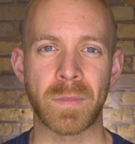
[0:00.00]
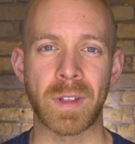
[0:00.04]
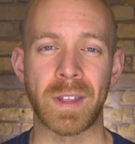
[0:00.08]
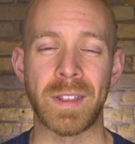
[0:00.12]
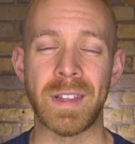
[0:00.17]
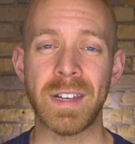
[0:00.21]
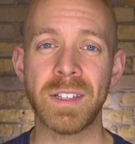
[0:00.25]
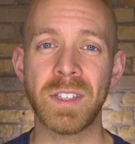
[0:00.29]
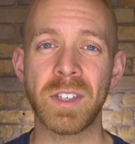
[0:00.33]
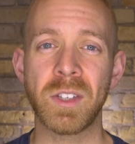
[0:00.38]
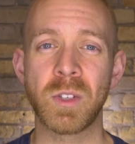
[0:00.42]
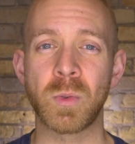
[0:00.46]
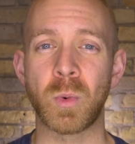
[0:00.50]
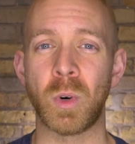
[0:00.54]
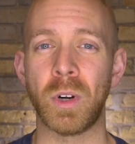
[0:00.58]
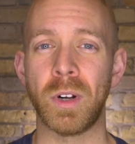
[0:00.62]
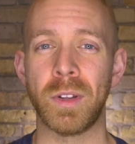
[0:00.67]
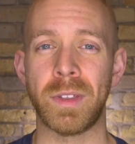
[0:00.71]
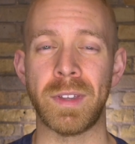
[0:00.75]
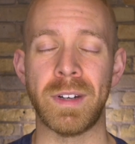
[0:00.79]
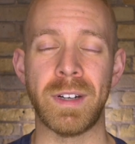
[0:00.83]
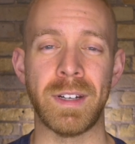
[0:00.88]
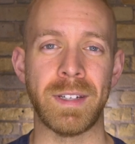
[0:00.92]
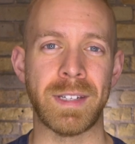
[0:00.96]
This is
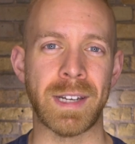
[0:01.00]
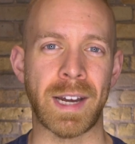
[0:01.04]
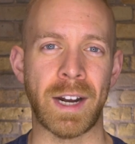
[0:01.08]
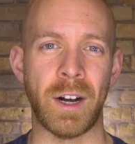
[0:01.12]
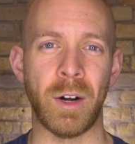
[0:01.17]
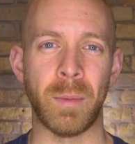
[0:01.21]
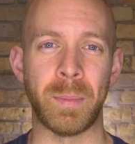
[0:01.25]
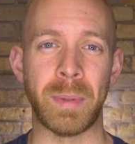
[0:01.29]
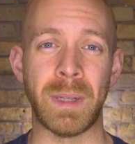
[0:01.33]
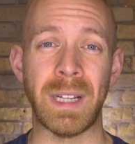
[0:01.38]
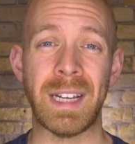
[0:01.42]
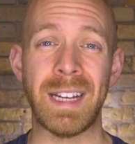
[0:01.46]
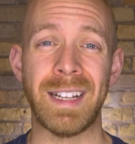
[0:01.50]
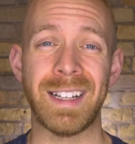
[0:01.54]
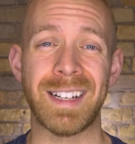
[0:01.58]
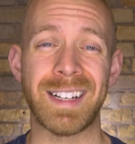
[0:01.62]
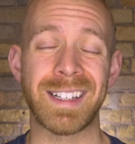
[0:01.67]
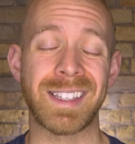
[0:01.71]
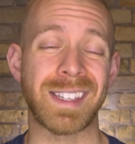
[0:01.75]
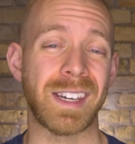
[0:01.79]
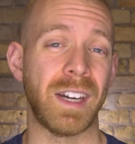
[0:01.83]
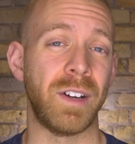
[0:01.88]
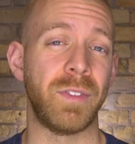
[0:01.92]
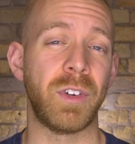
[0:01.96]
worth an entire
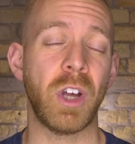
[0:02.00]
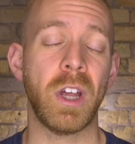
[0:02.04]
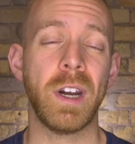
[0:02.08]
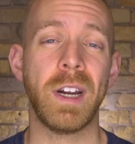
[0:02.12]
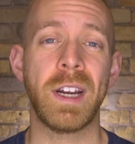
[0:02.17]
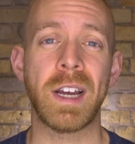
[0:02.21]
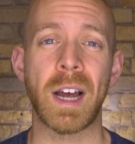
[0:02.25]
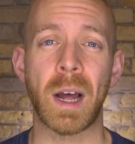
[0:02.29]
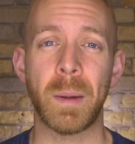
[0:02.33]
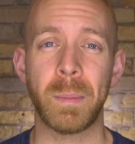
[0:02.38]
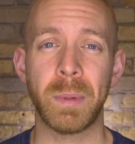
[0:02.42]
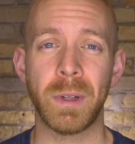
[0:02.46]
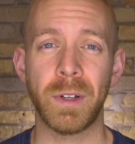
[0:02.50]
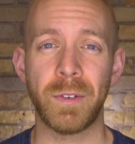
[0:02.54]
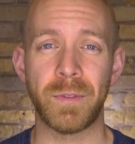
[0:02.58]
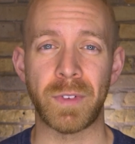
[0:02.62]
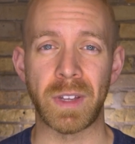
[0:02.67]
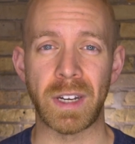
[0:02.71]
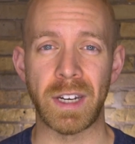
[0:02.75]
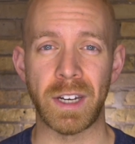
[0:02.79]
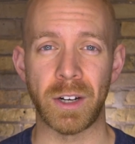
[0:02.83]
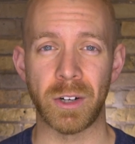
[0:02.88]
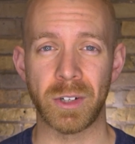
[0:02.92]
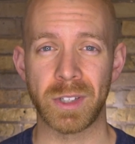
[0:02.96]
playlist, and I've got a couple of
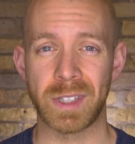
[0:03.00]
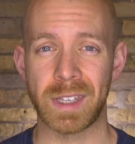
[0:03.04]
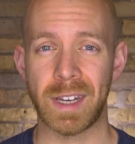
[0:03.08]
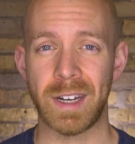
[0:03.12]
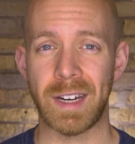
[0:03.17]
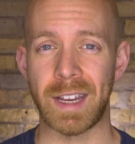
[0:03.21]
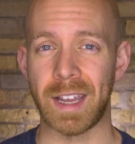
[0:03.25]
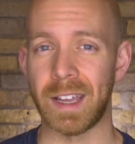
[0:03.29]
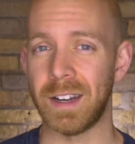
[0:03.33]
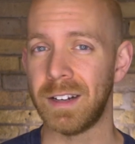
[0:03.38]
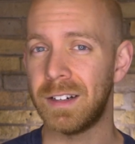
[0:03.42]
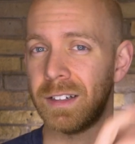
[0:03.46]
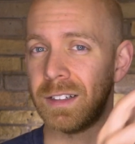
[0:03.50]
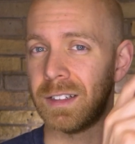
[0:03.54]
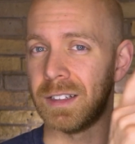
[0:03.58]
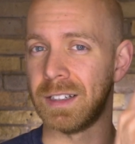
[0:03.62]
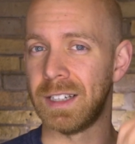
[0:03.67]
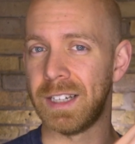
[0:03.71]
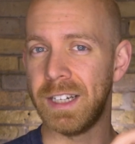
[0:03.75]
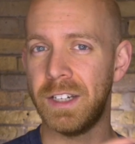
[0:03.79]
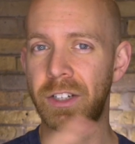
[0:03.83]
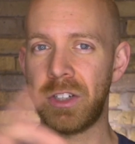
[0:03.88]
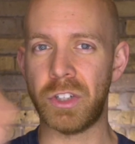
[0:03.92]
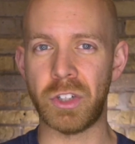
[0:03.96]
videos that, again, I'll
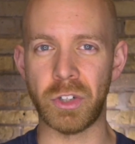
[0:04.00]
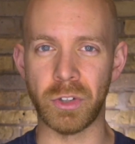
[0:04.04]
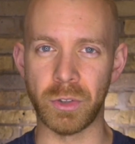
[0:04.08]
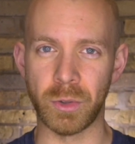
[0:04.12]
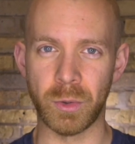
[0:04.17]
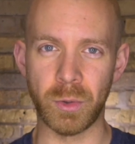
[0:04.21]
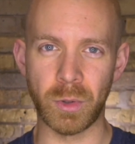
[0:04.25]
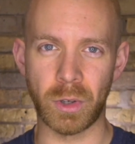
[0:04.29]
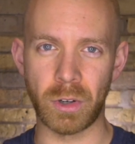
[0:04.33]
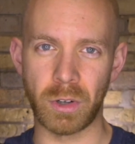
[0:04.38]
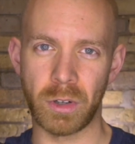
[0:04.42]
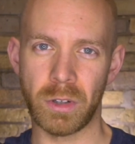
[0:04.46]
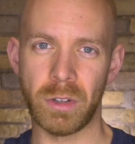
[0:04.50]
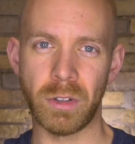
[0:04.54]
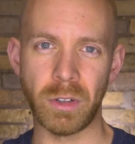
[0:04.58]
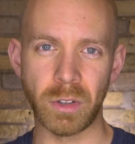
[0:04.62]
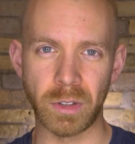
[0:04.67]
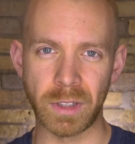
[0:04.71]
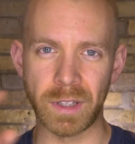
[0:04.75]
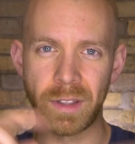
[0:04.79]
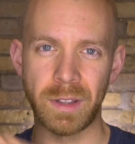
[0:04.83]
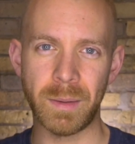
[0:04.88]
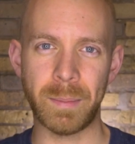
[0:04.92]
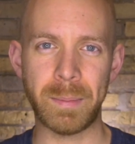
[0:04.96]
link to
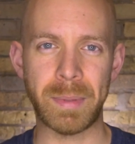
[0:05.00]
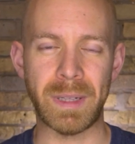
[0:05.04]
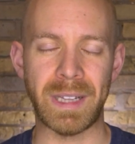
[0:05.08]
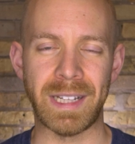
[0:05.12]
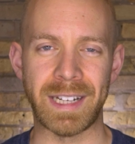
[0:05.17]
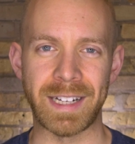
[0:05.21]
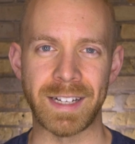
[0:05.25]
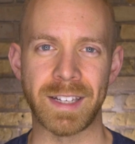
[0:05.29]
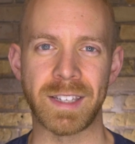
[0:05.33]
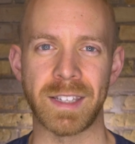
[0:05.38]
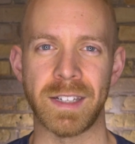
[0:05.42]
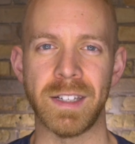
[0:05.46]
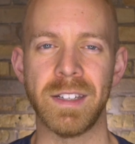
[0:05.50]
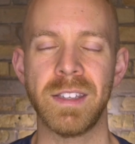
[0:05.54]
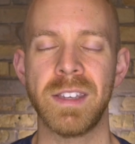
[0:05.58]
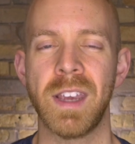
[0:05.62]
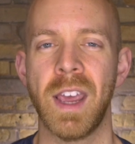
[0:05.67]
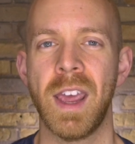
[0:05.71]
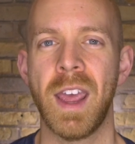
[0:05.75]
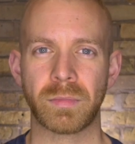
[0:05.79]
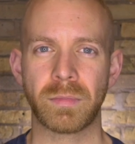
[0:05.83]
all in the places.